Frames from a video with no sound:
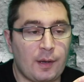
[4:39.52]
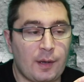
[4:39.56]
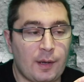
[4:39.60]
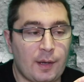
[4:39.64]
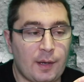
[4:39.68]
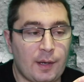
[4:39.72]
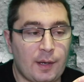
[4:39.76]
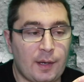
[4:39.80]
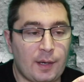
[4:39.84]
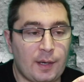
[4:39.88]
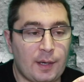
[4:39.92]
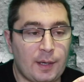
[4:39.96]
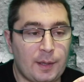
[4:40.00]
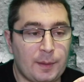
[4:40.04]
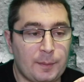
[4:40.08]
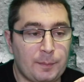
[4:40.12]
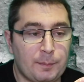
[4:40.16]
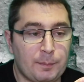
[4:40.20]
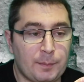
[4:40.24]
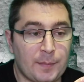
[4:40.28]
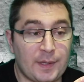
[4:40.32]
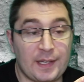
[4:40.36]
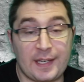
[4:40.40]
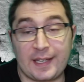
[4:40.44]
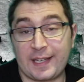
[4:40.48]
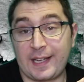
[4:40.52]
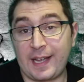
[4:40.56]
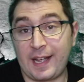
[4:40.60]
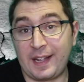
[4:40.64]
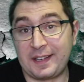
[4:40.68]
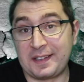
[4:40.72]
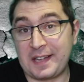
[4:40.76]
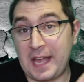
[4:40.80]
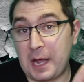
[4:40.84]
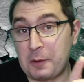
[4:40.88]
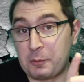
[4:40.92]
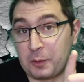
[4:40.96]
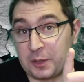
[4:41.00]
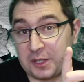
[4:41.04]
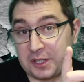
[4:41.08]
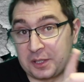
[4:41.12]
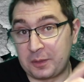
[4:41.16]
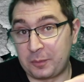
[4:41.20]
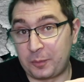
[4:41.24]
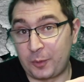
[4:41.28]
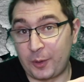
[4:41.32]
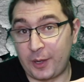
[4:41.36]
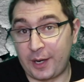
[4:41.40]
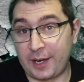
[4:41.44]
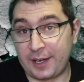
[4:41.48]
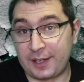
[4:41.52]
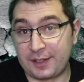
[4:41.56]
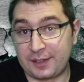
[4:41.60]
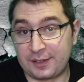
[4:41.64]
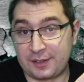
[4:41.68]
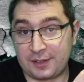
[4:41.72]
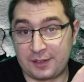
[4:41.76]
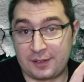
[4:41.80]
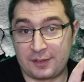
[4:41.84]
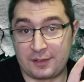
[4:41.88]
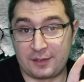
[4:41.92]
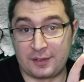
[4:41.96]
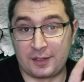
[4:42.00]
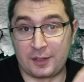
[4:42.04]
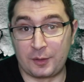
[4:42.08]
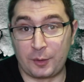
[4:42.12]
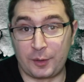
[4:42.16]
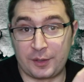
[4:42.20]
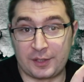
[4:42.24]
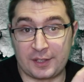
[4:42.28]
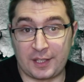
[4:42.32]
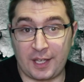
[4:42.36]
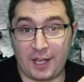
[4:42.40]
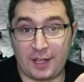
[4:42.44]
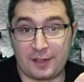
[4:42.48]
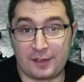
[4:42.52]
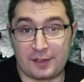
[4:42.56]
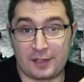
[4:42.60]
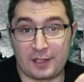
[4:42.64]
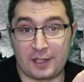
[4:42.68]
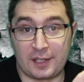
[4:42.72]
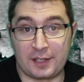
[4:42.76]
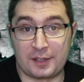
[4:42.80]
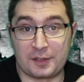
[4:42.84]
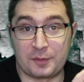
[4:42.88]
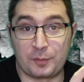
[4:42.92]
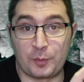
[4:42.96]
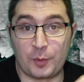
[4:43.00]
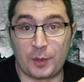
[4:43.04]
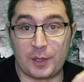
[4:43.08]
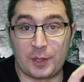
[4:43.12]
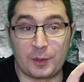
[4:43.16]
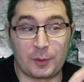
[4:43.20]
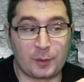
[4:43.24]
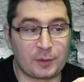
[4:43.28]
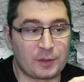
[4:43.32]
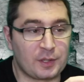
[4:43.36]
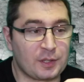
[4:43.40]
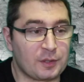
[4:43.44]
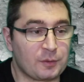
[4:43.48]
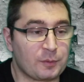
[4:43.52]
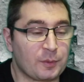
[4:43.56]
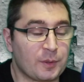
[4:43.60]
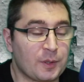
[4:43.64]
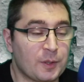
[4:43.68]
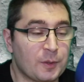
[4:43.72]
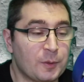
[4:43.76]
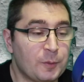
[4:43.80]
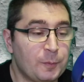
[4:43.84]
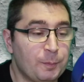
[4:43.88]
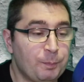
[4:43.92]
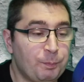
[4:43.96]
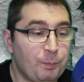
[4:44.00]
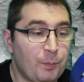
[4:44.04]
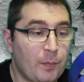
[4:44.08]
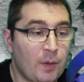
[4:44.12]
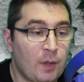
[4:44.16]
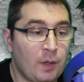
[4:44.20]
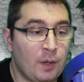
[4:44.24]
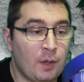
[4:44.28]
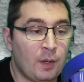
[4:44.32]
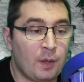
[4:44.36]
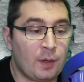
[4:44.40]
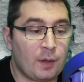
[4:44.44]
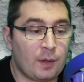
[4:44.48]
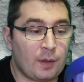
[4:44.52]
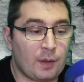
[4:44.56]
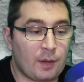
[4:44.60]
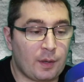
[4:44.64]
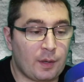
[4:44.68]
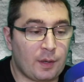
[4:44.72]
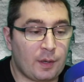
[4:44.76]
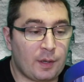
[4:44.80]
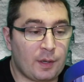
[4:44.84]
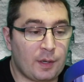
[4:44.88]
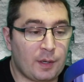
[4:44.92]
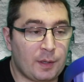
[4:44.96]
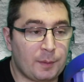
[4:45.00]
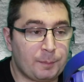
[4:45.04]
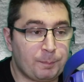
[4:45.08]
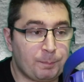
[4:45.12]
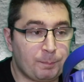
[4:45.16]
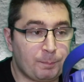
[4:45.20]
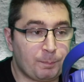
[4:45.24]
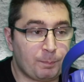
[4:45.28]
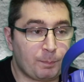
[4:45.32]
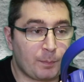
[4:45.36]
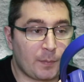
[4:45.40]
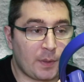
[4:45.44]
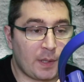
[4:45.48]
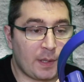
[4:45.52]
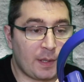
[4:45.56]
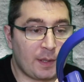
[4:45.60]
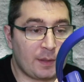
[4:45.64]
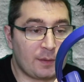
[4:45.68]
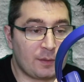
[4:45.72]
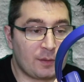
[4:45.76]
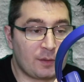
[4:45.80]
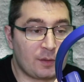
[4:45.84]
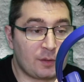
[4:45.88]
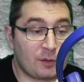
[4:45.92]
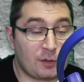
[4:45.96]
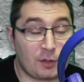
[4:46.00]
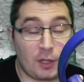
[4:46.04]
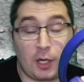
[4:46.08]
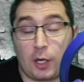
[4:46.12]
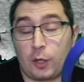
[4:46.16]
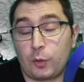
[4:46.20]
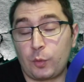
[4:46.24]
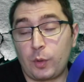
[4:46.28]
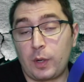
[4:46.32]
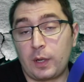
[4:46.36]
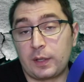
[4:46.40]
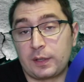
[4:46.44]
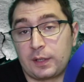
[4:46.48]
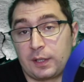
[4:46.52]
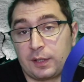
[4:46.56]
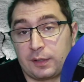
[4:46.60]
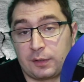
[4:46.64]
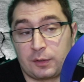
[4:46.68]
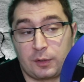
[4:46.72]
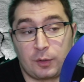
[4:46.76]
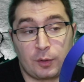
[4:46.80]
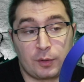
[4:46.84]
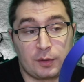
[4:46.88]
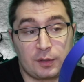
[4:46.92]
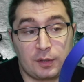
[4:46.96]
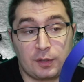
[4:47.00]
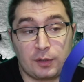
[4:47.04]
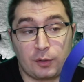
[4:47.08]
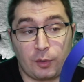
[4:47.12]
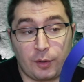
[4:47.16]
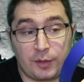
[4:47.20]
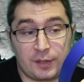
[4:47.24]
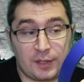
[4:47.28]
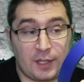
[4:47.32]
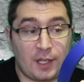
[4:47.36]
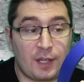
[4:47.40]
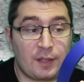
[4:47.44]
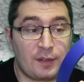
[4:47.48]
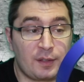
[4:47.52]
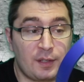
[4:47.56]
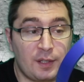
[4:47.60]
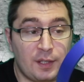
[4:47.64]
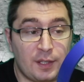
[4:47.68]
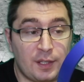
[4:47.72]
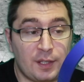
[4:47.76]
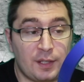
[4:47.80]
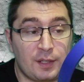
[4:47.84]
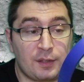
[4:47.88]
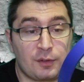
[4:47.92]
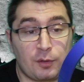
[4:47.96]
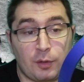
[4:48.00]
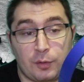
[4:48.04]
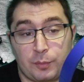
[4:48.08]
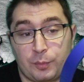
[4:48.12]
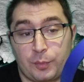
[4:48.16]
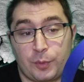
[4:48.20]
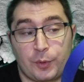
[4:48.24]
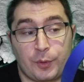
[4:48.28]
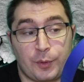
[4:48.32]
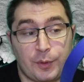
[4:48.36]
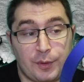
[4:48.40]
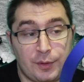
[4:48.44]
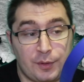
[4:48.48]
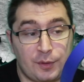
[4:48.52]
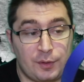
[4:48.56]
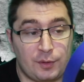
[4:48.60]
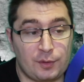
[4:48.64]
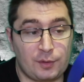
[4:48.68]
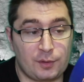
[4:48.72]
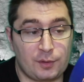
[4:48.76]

And again, I was surprised. The noise cancelling is pretty good as well. And sound quality is good. The noise cancelling is on point.